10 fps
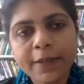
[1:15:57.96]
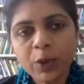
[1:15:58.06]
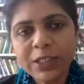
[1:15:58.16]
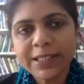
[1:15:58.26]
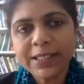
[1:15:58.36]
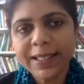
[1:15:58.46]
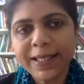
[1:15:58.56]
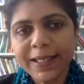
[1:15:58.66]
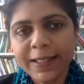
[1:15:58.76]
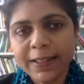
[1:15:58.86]
would
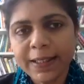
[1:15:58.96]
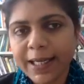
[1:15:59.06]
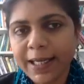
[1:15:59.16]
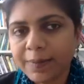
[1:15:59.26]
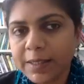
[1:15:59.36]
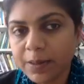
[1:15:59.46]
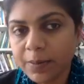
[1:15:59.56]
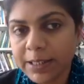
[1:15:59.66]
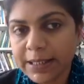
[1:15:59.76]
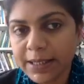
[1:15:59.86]
say, and I have
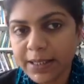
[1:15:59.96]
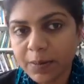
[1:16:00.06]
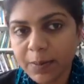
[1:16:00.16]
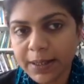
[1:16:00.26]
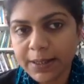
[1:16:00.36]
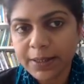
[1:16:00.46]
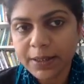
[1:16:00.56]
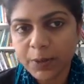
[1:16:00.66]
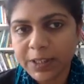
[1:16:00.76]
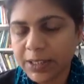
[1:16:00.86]
seen similar
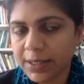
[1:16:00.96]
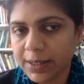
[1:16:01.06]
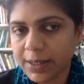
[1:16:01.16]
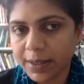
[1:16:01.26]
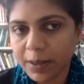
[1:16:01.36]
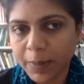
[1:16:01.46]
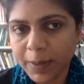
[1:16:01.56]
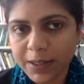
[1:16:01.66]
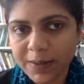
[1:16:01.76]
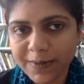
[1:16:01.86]
situations in other parts